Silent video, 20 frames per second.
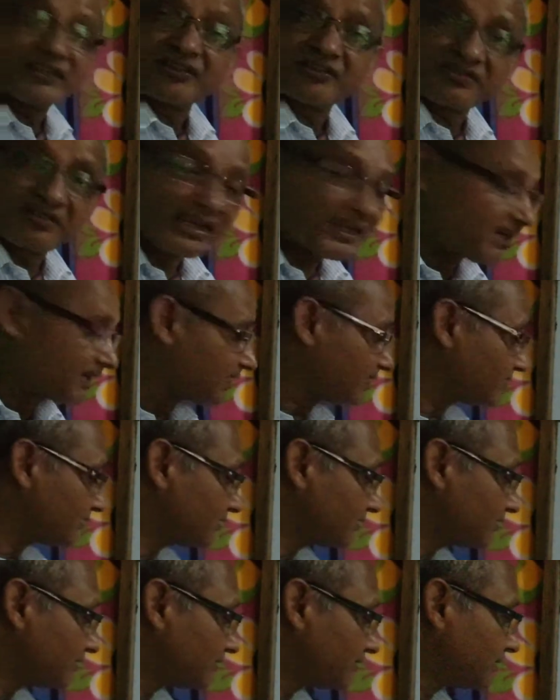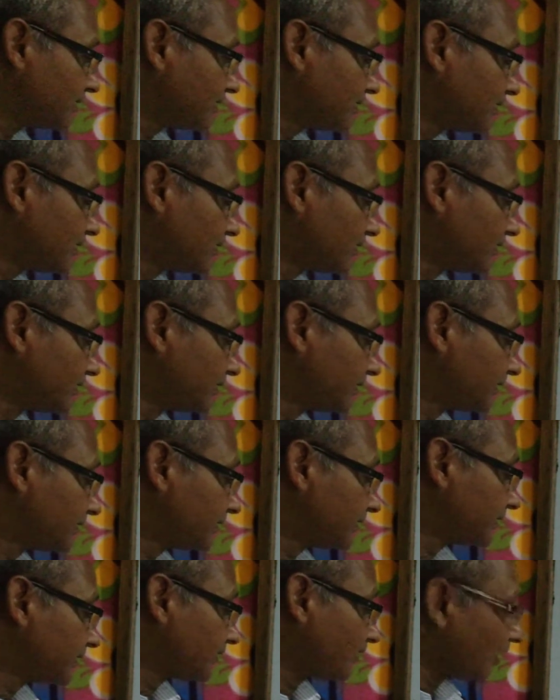saying
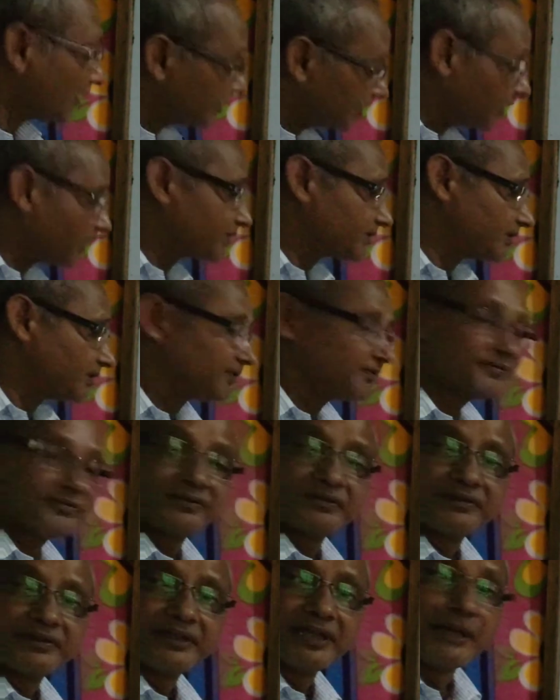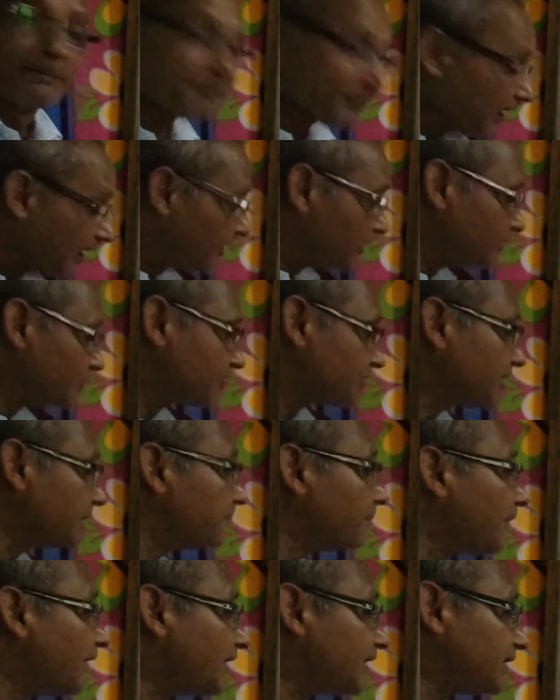a lot of, apply
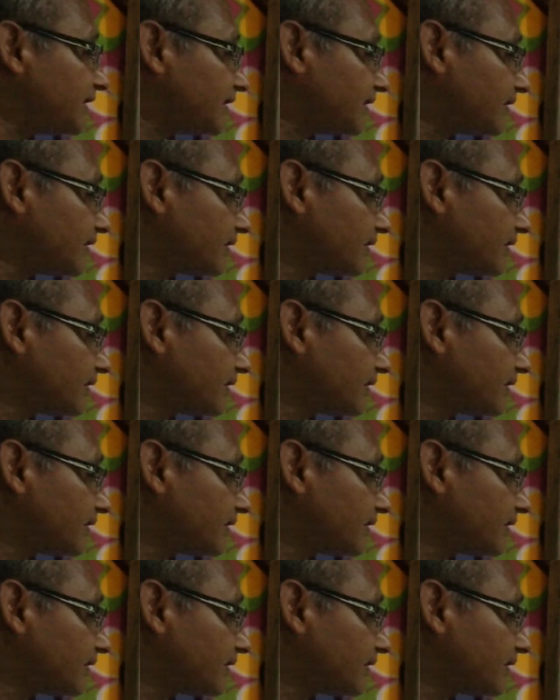using many,